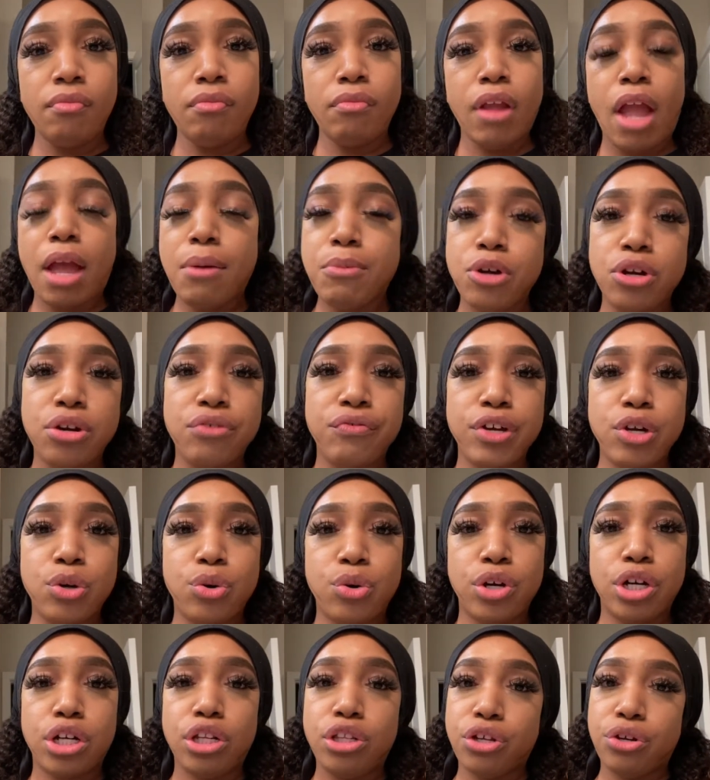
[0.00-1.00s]
I'm going to
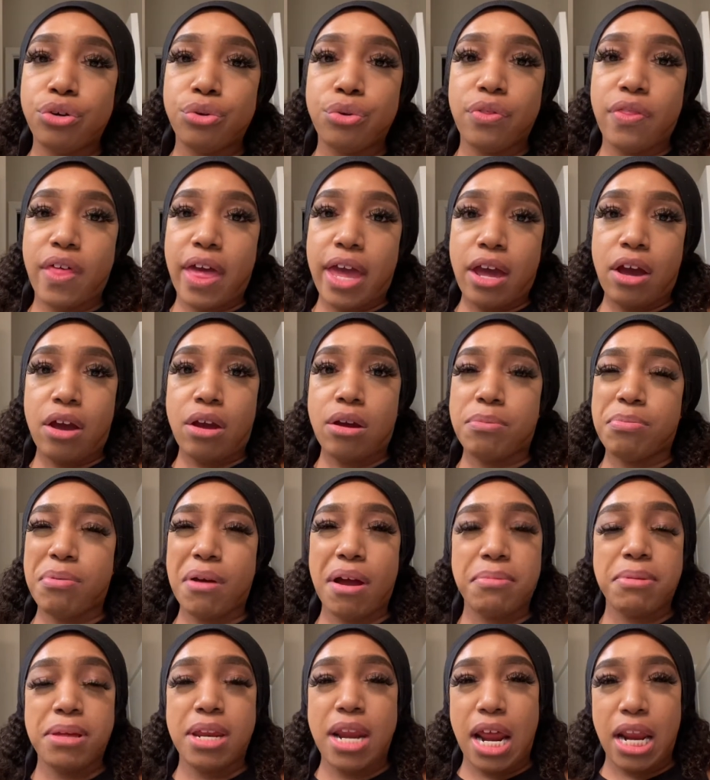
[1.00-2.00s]
record a little there,
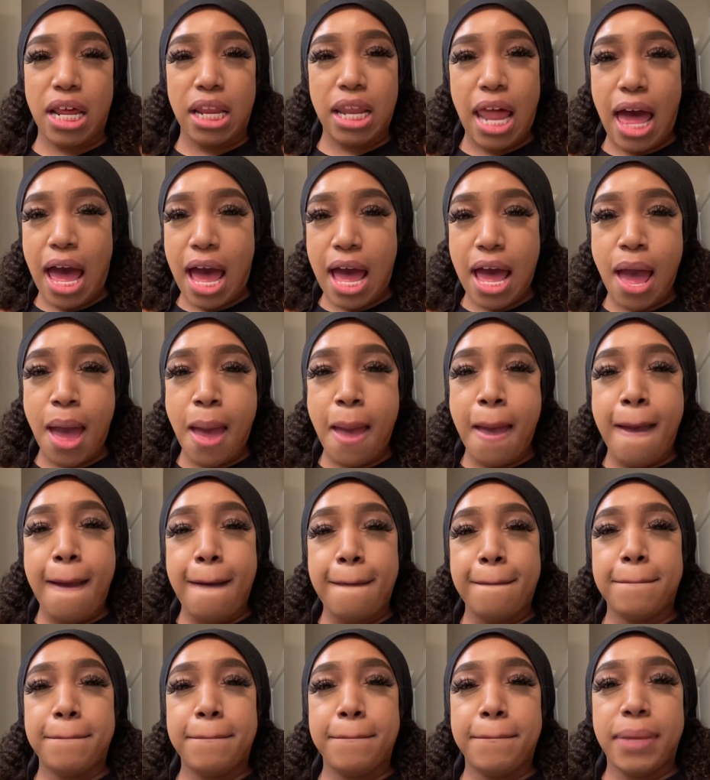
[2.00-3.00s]
probably not a lot,
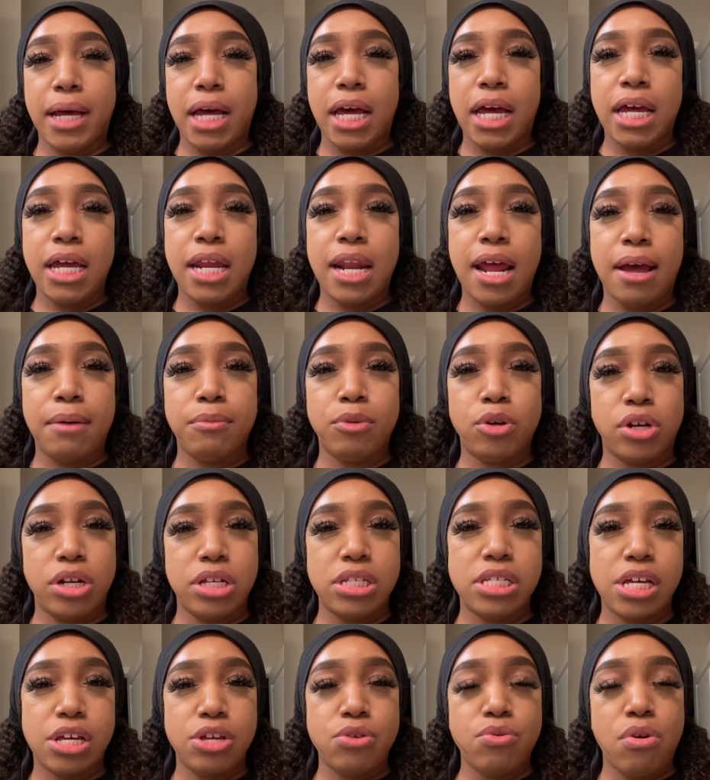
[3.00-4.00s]
but I'm going to
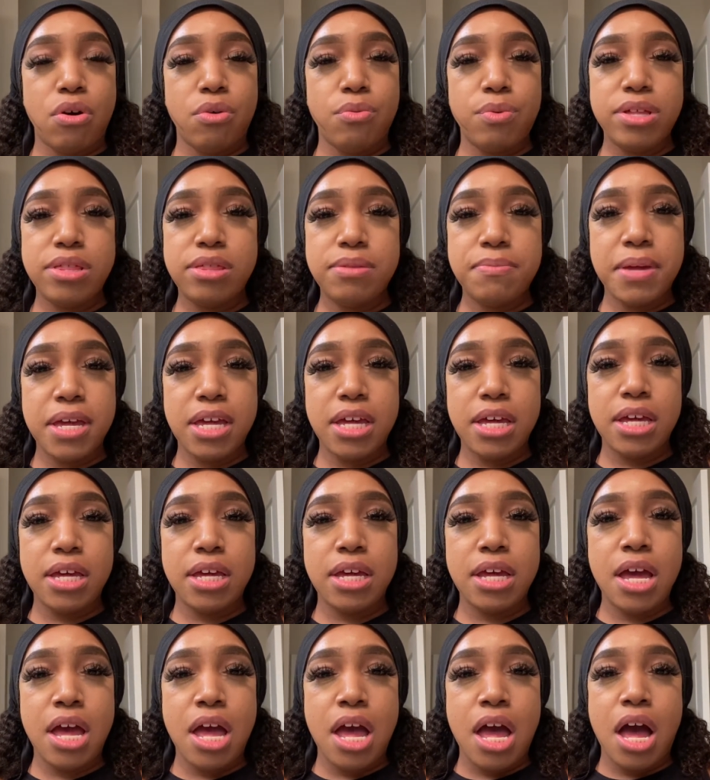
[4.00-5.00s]
take you all with
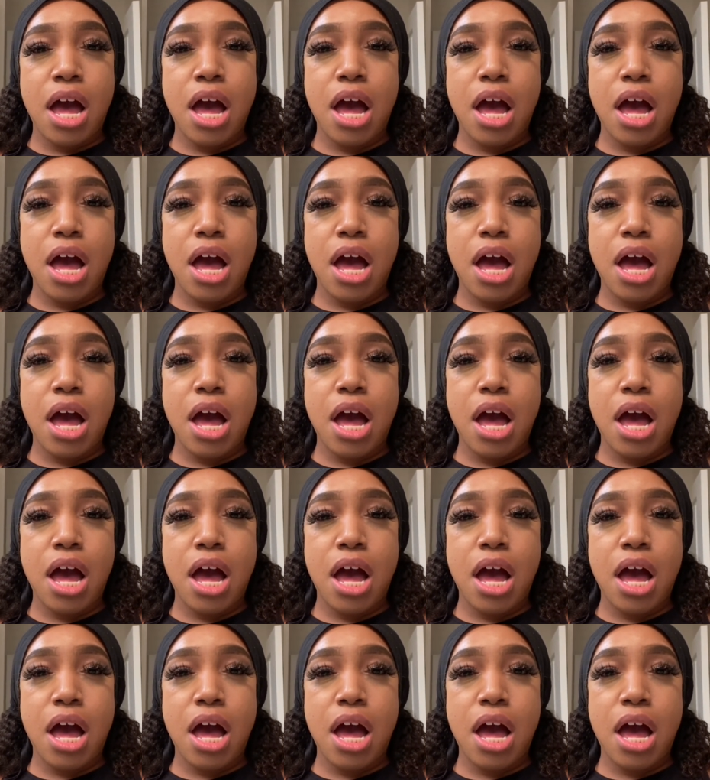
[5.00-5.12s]
me.